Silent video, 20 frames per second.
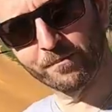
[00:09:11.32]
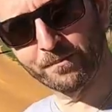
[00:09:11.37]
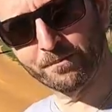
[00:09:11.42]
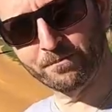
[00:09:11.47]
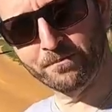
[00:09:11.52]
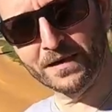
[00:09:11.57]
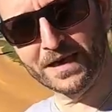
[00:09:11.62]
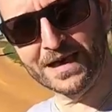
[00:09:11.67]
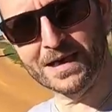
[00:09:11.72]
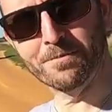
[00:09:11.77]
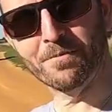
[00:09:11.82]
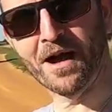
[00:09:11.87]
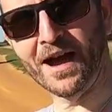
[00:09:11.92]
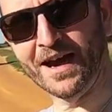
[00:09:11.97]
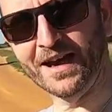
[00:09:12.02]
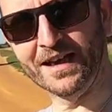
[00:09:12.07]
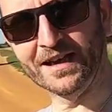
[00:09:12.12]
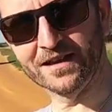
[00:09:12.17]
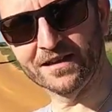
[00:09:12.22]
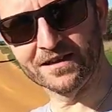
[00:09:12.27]
a mini
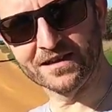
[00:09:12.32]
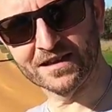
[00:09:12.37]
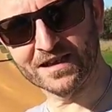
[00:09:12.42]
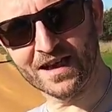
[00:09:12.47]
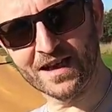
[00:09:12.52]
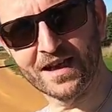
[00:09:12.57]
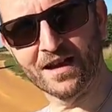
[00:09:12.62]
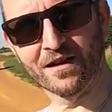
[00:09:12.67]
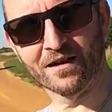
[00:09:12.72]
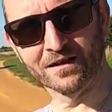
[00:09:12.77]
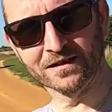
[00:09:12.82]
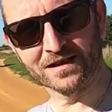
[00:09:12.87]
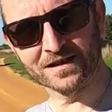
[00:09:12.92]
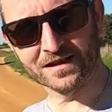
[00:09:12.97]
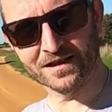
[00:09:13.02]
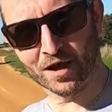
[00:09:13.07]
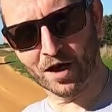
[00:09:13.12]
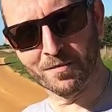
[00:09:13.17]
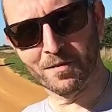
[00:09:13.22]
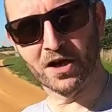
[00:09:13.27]
Panic because they are
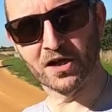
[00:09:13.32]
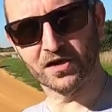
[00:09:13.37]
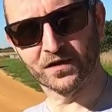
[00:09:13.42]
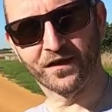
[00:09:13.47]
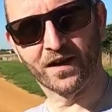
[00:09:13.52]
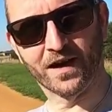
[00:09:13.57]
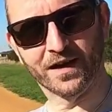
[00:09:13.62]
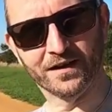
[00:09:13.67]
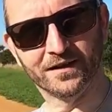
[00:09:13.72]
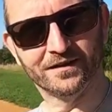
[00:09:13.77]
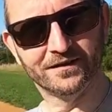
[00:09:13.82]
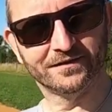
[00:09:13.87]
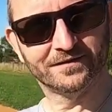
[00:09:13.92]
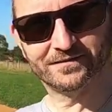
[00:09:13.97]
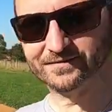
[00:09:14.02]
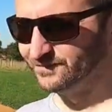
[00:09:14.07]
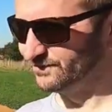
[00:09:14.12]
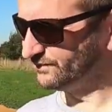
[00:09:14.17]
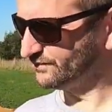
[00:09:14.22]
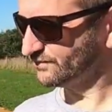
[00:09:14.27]
so much fun. All
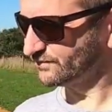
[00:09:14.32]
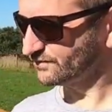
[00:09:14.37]
right.